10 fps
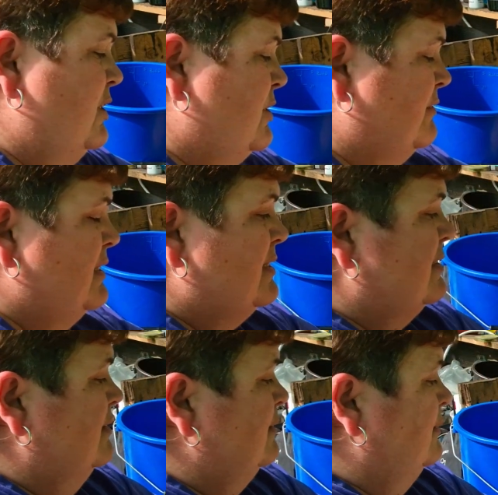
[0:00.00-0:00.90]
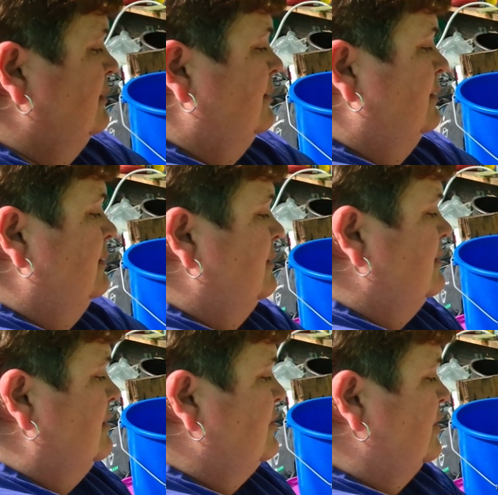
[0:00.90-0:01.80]
of this
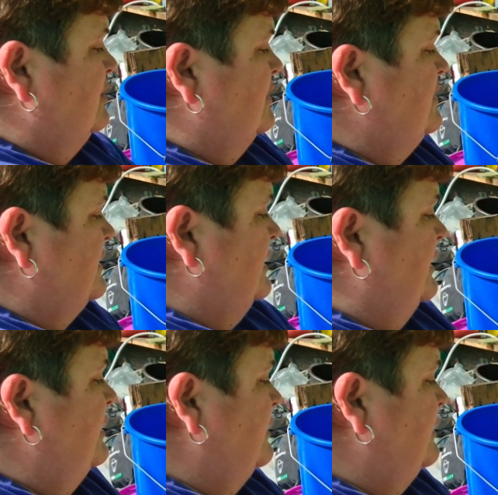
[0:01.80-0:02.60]
such a nice day.